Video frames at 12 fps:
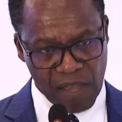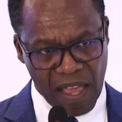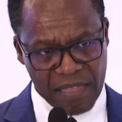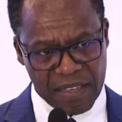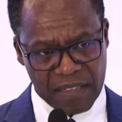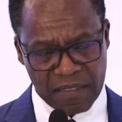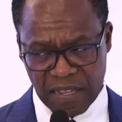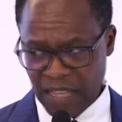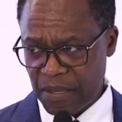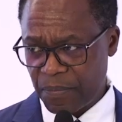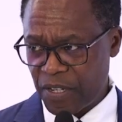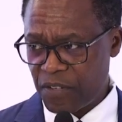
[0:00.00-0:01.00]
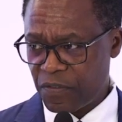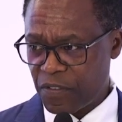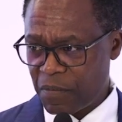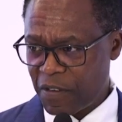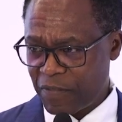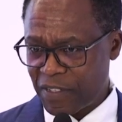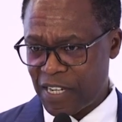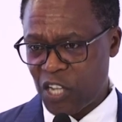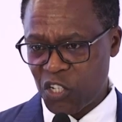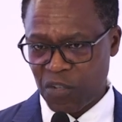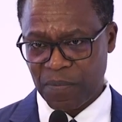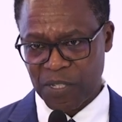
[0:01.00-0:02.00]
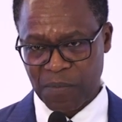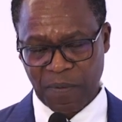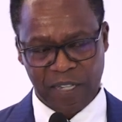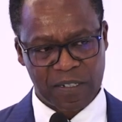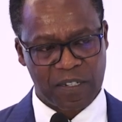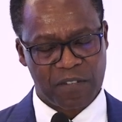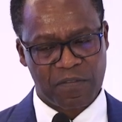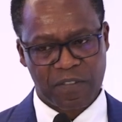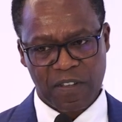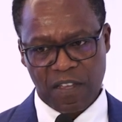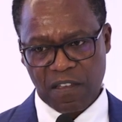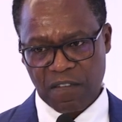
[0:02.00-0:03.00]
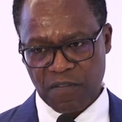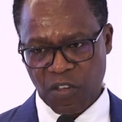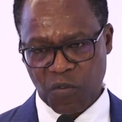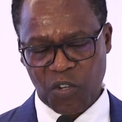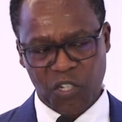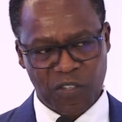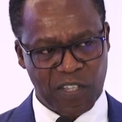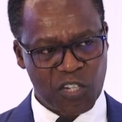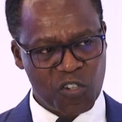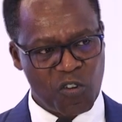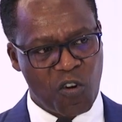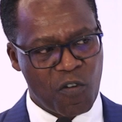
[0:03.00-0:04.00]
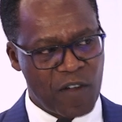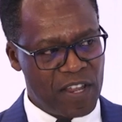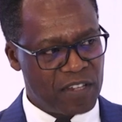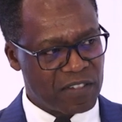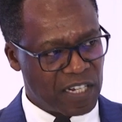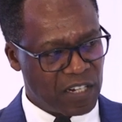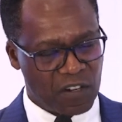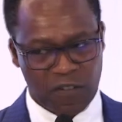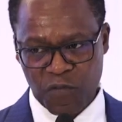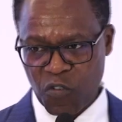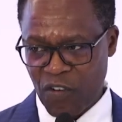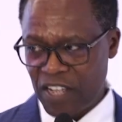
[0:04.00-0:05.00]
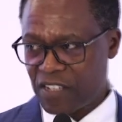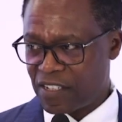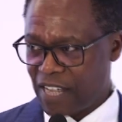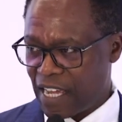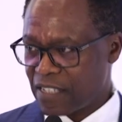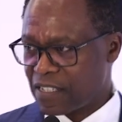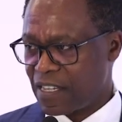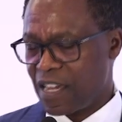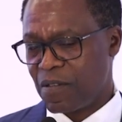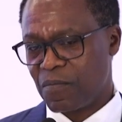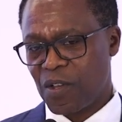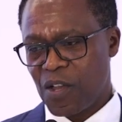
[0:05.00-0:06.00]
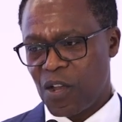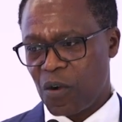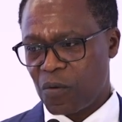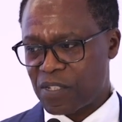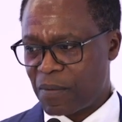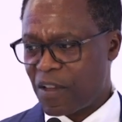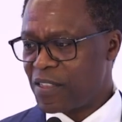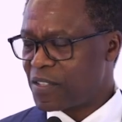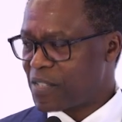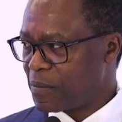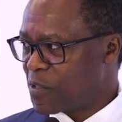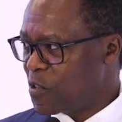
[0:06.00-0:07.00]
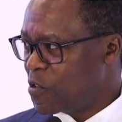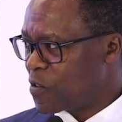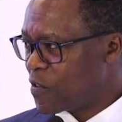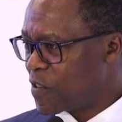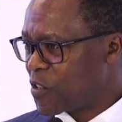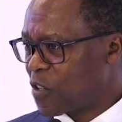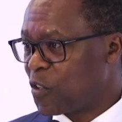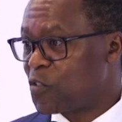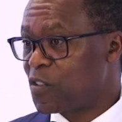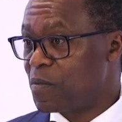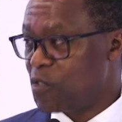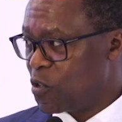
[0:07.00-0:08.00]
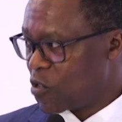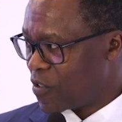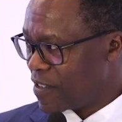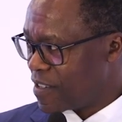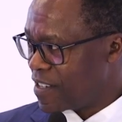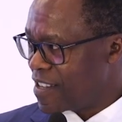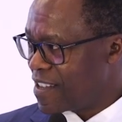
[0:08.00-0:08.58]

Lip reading: I think the other point from a financial perspective, the question that you all raised, a lot of you raised last time, was about the subsidiaries' contribution.